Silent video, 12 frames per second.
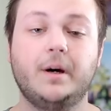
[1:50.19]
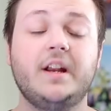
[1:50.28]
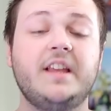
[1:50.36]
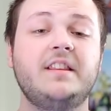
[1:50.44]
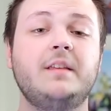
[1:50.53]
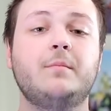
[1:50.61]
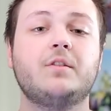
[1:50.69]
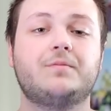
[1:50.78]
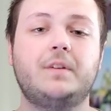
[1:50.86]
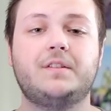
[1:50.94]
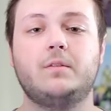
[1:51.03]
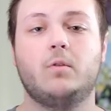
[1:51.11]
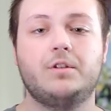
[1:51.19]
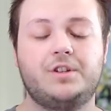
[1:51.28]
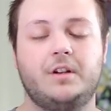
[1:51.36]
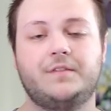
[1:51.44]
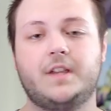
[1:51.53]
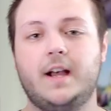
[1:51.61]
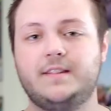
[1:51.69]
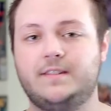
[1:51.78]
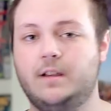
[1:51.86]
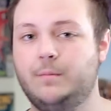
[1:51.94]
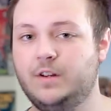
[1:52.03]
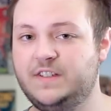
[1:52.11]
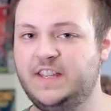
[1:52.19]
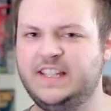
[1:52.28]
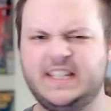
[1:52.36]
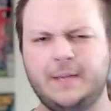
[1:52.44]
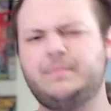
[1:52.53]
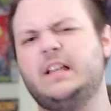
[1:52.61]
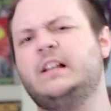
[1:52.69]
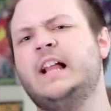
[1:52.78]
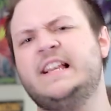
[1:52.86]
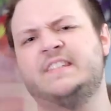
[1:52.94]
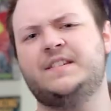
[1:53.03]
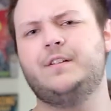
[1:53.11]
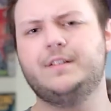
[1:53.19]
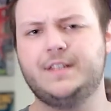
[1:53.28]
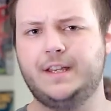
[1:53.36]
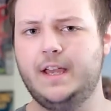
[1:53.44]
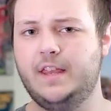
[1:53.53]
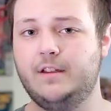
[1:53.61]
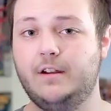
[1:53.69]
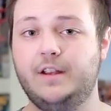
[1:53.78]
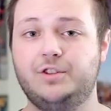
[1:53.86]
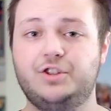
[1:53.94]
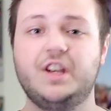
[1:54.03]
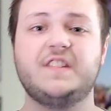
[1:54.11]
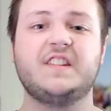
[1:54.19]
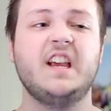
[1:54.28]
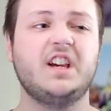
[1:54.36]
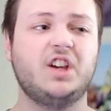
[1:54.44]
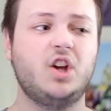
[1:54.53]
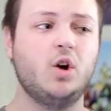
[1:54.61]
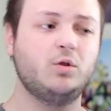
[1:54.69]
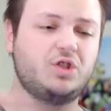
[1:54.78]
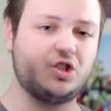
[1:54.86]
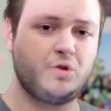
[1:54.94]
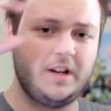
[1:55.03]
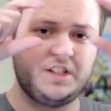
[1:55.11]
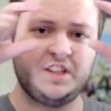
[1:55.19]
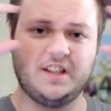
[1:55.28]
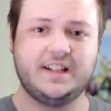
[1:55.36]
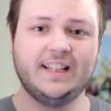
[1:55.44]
But in the most recent origin of Scott Summers, they skip the glasses altogether and just go straight to the